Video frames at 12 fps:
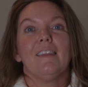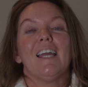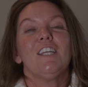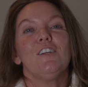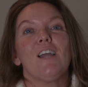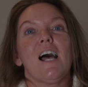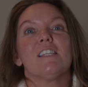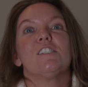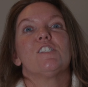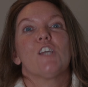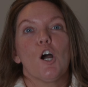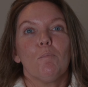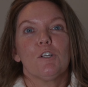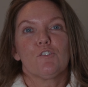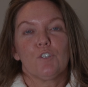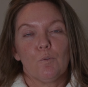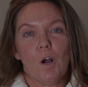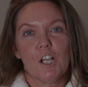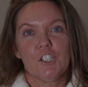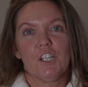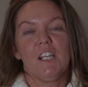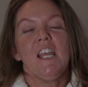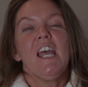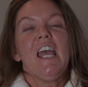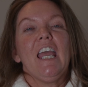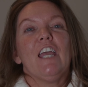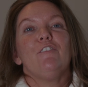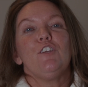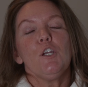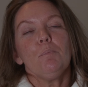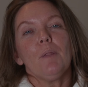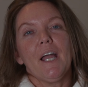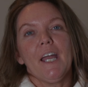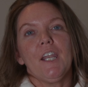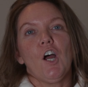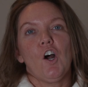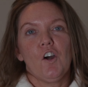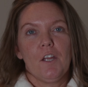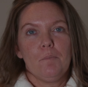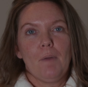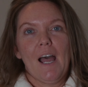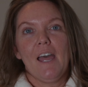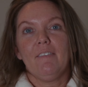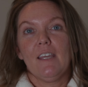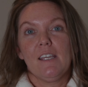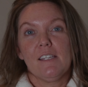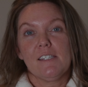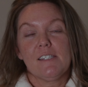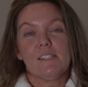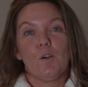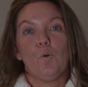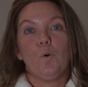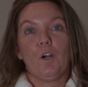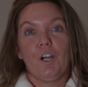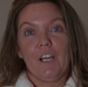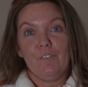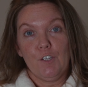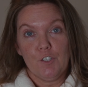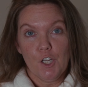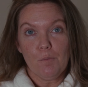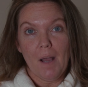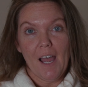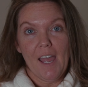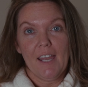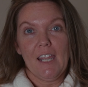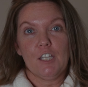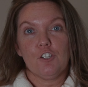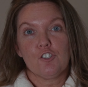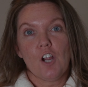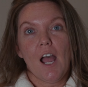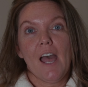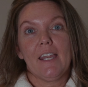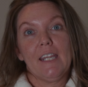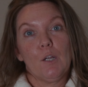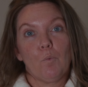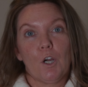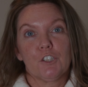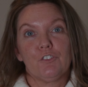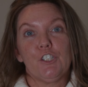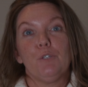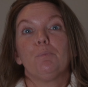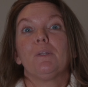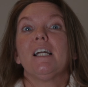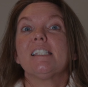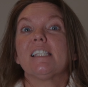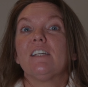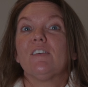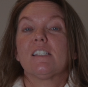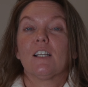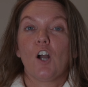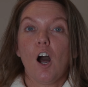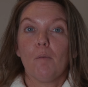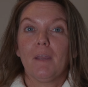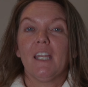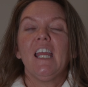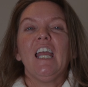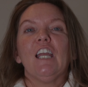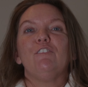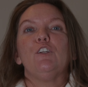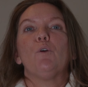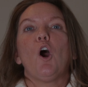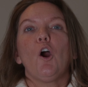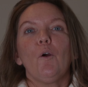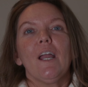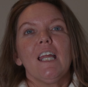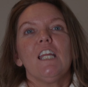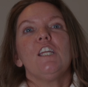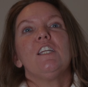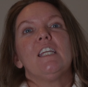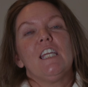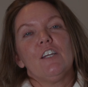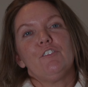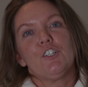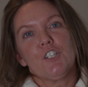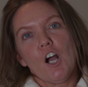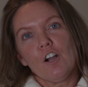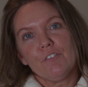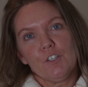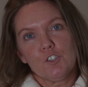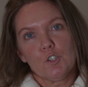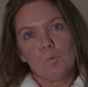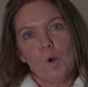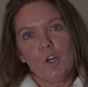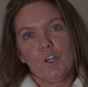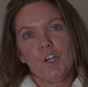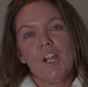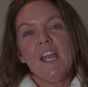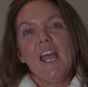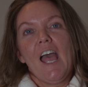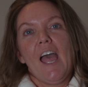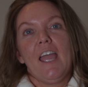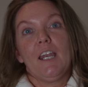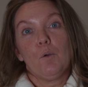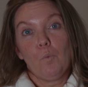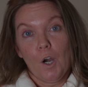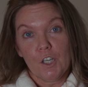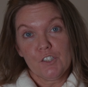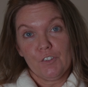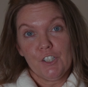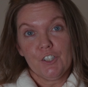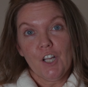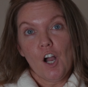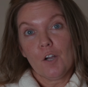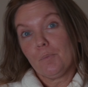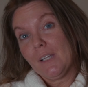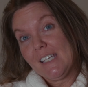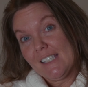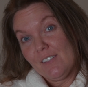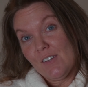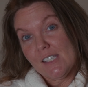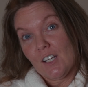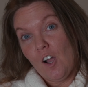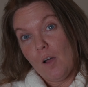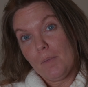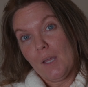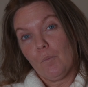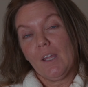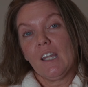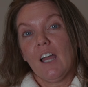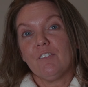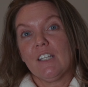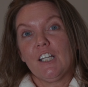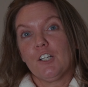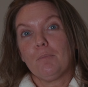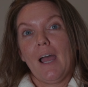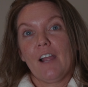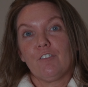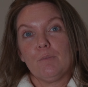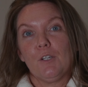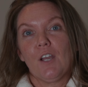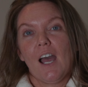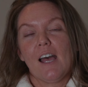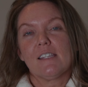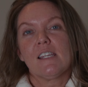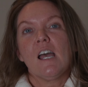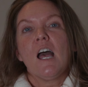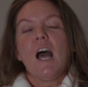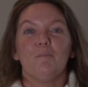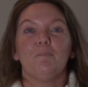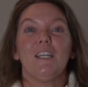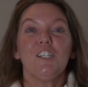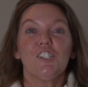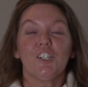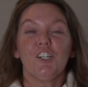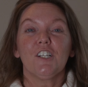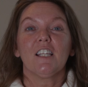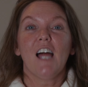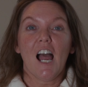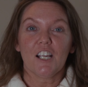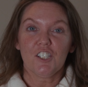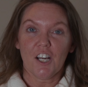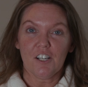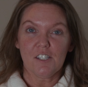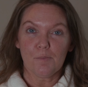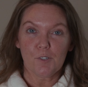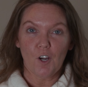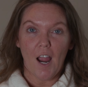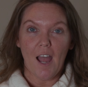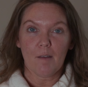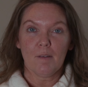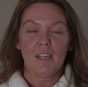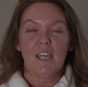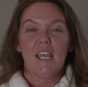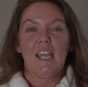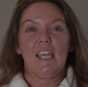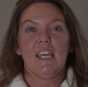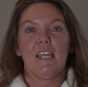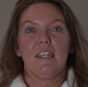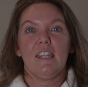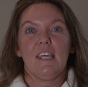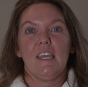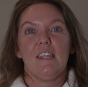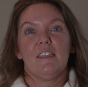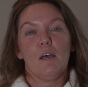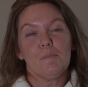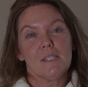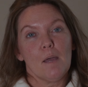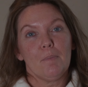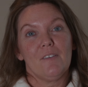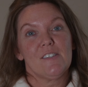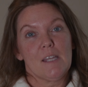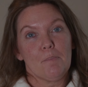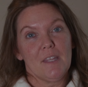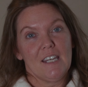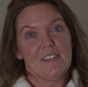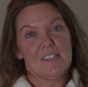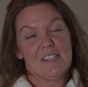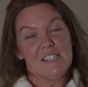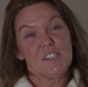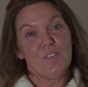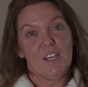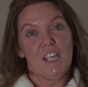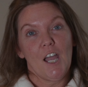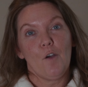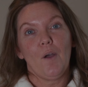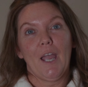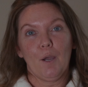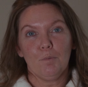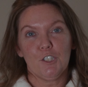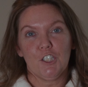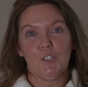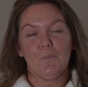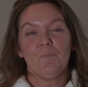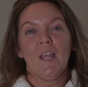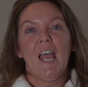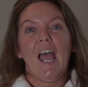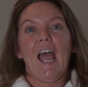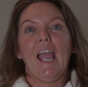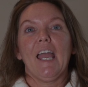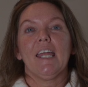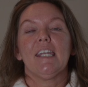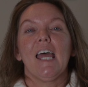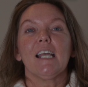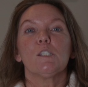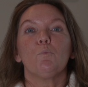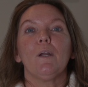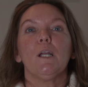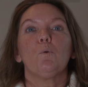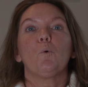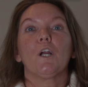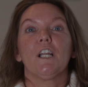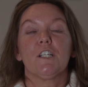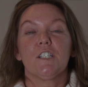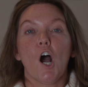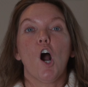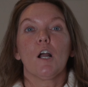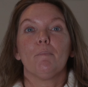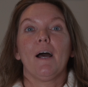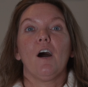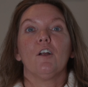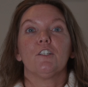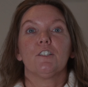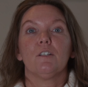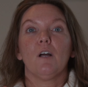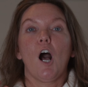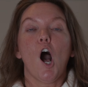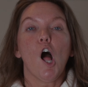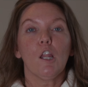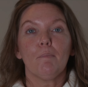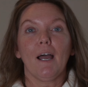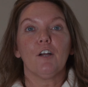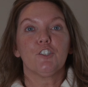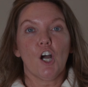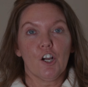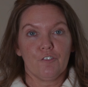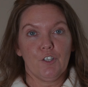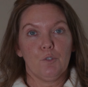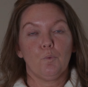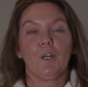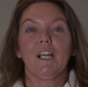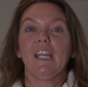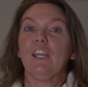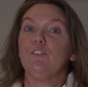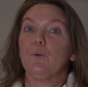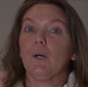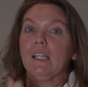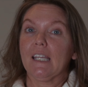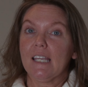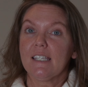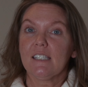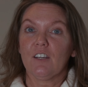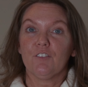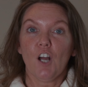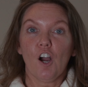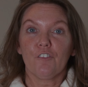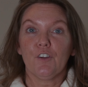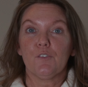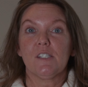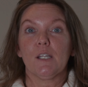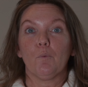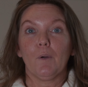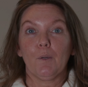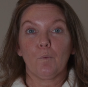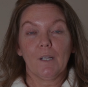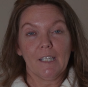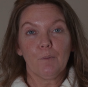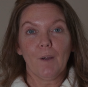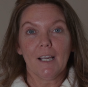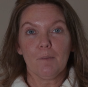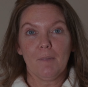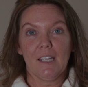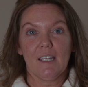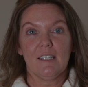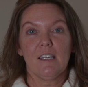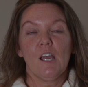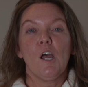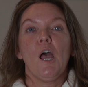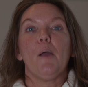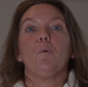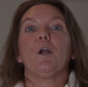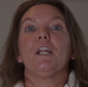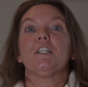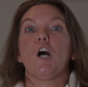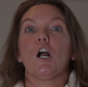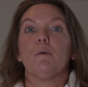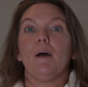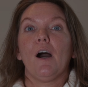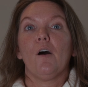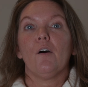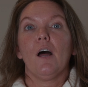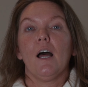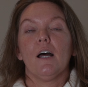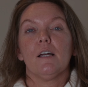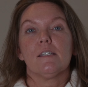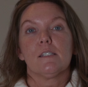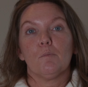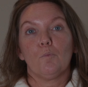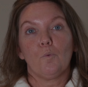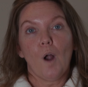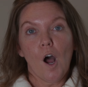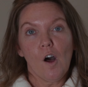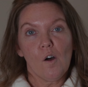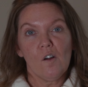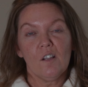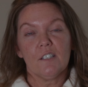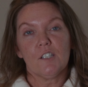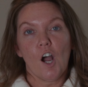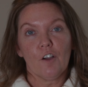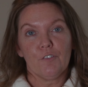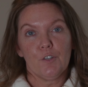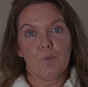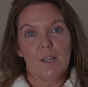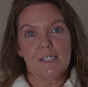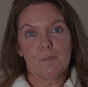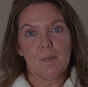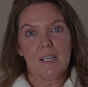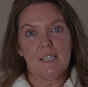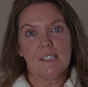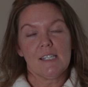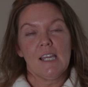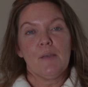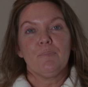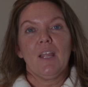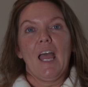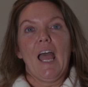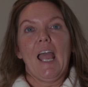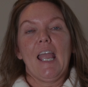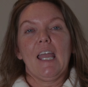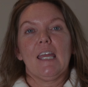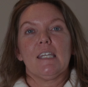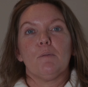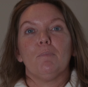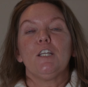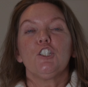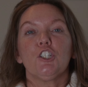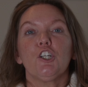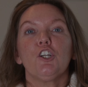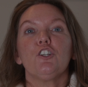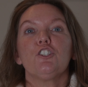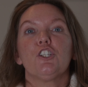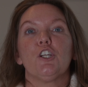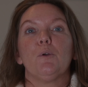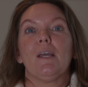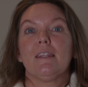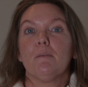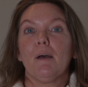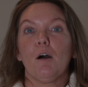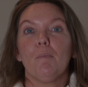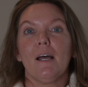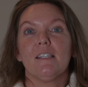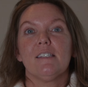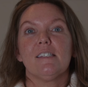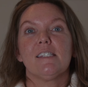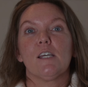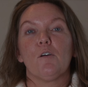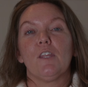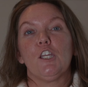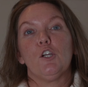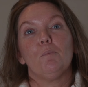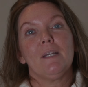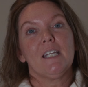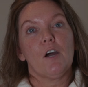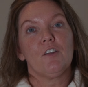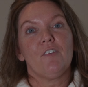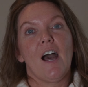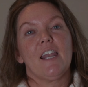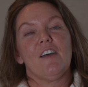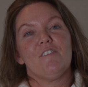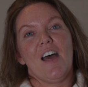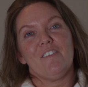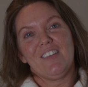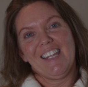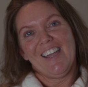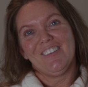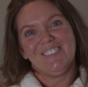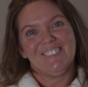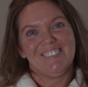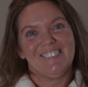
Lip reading: Thank you guys so much for watching. If you plan on buying this, or if you do buy it and you try it and it works for you, please leave us a comment. If you already give your dog filtered water and it works for your dog, please leave us a comment. We love to hear back from you guys. Be sure to like, share, and subscribe. Hit the thumbs up if something in this video helped you. And next week, we're going to talk all about dog food. We're going to give you a list of dog foods that we really recommend. We're going to talk about some raw dog food recipes. And be sure to hit the bell button so that you'll be notified of that video.